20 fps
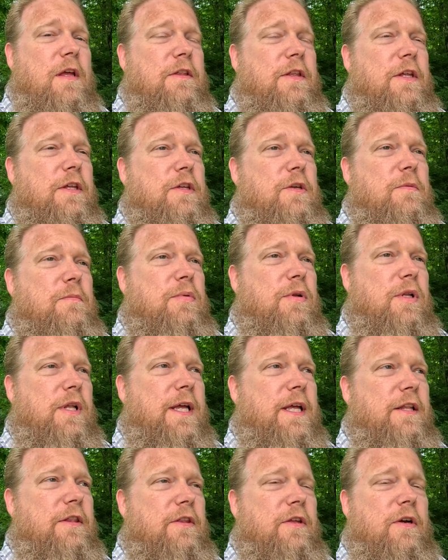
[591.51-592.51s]
that you
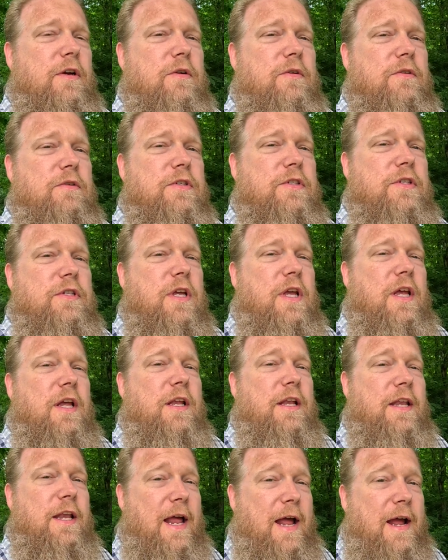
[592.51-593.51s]
plant those
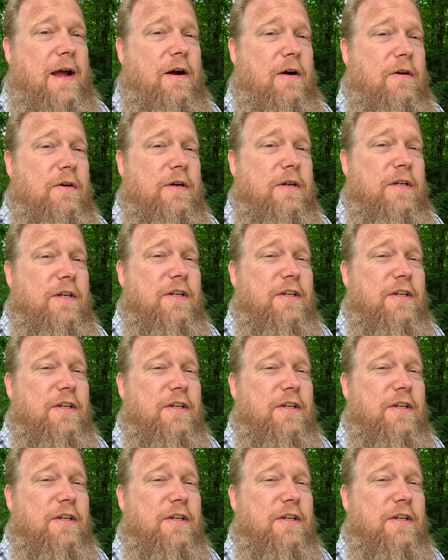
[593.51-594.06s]
now